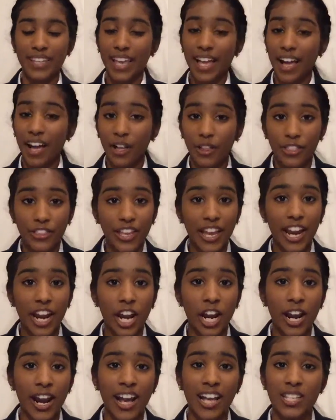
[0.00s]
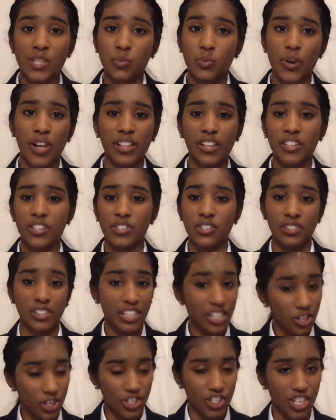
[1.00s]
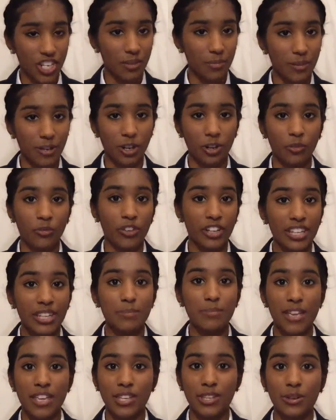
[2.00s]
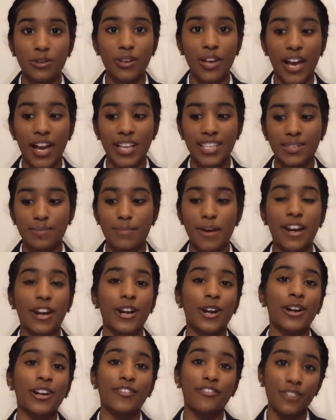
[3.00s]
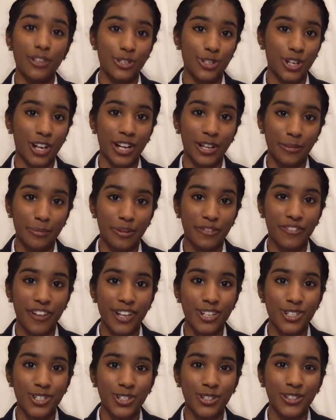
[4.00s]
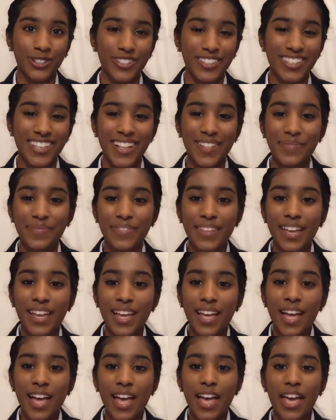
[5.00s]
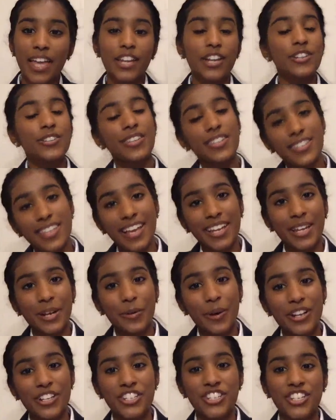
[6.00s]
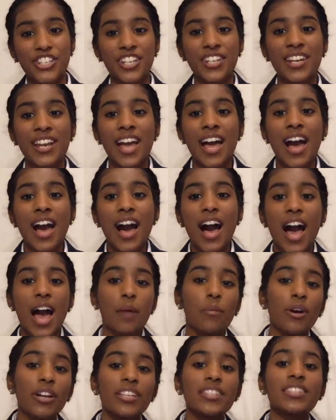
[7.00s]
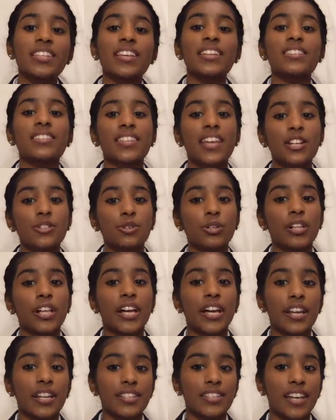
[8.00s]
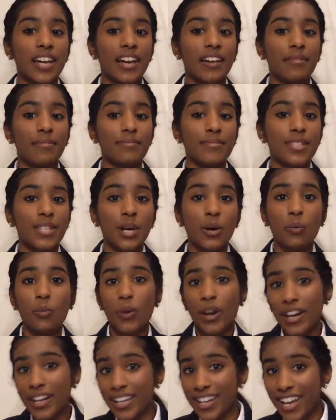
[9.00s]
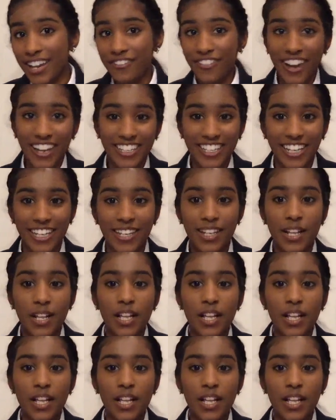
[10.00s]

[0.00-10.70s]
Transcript: healthcare as well as leadership, and it'll really make you guys better future health professionals. And here's the second question. I want to see a schedule ahead of time. So where can I find it?